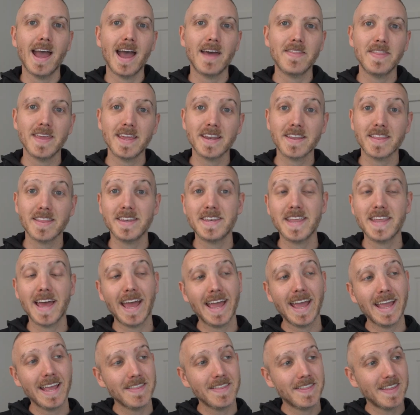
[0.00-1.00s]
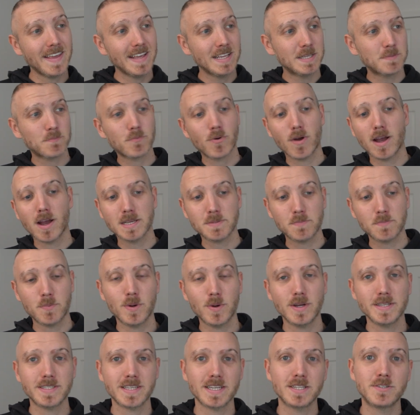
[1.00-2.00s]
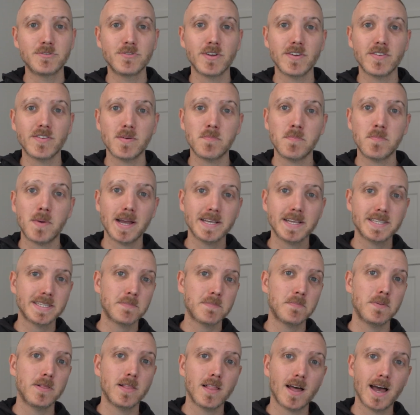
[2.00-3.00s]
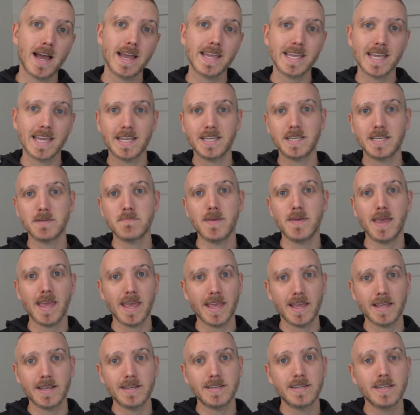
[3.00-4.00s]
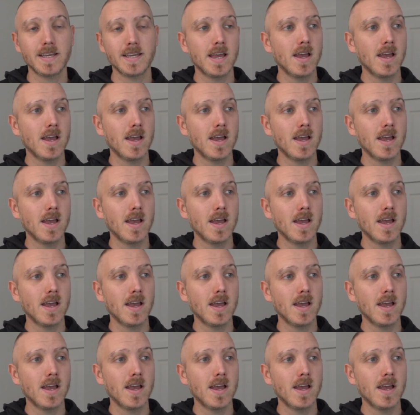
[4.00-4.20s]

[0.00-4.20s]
At the end of the day, these price points are driven by supply and demand.